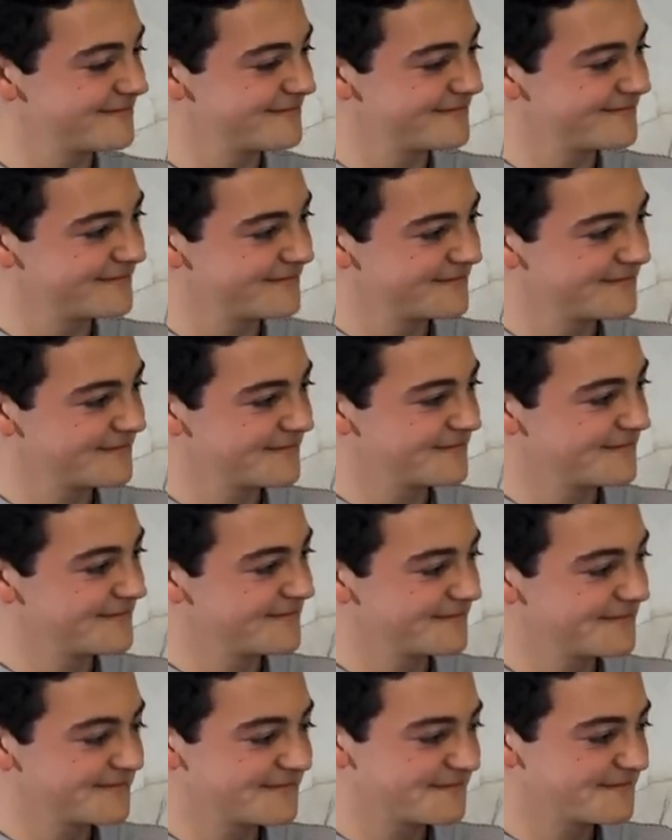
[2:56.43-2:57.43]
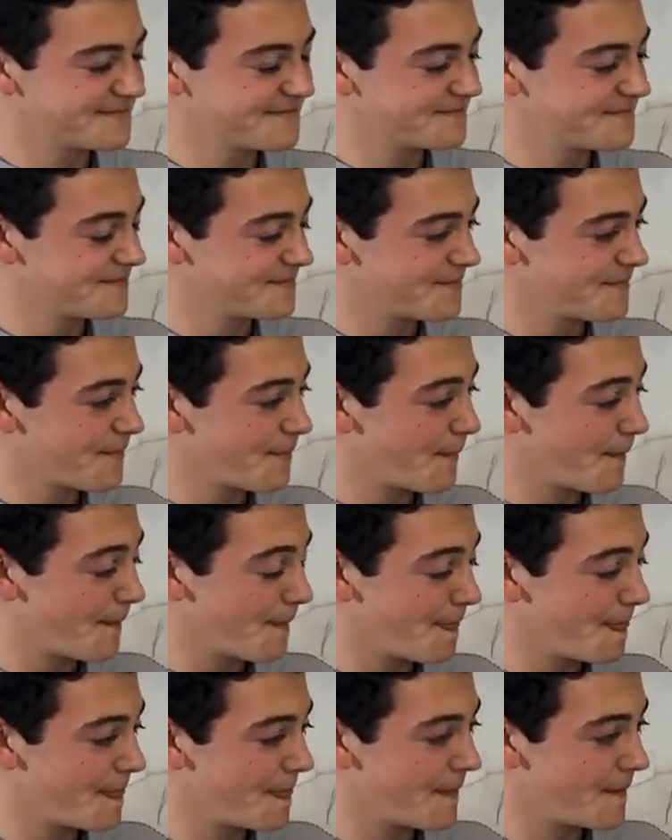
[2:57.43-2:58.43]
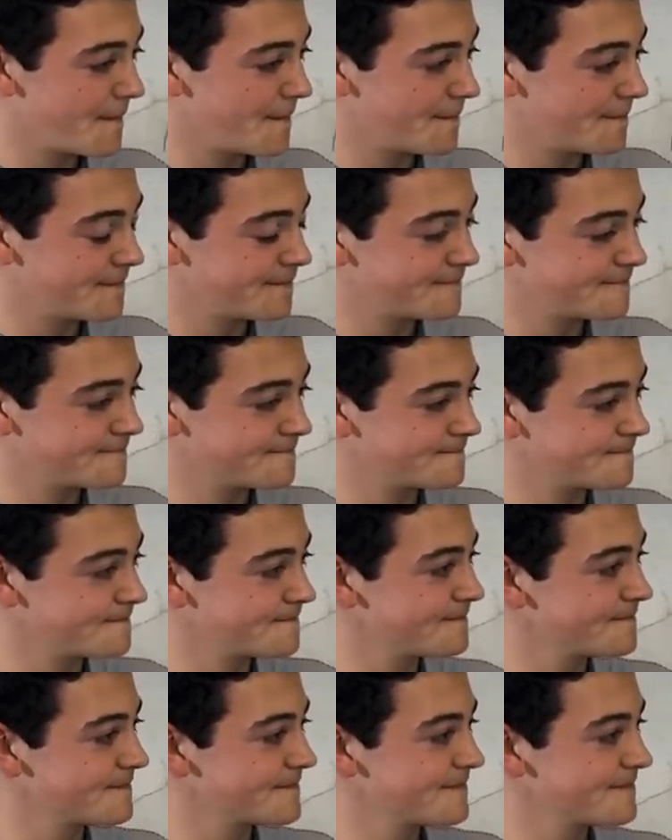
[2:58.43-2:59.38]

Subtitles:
This person isn't speaking.